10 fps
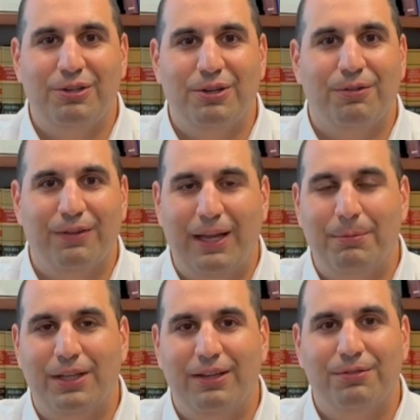do your
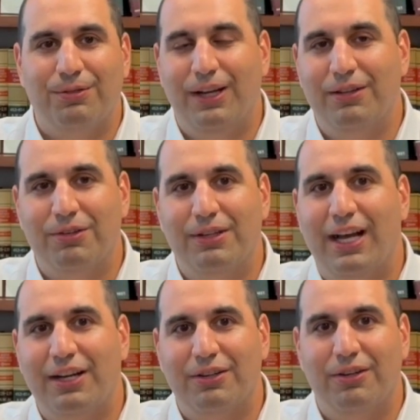family, friends, or
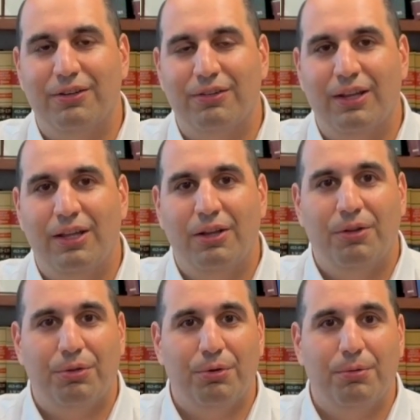doctors
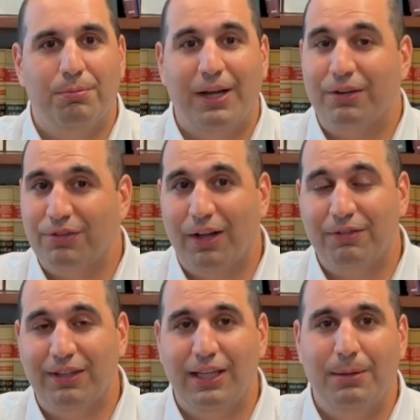through Microsoft
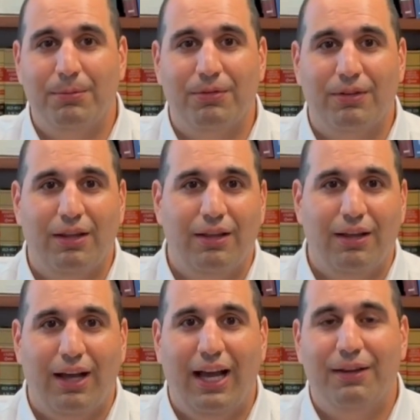Teams,
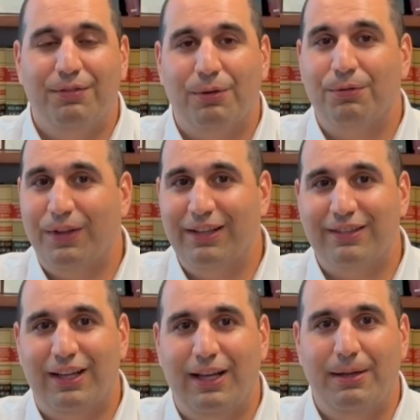iPhone
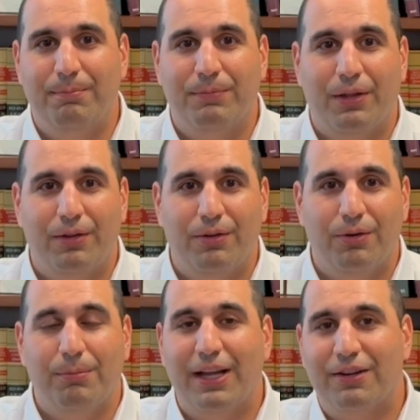FaceTime,
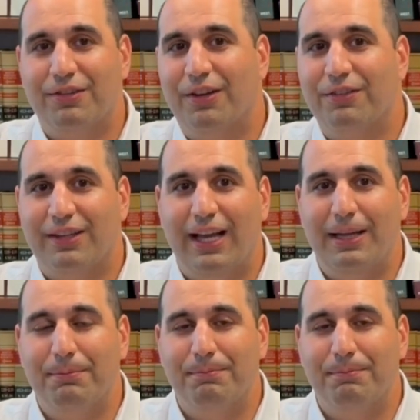or Microsoft Skype.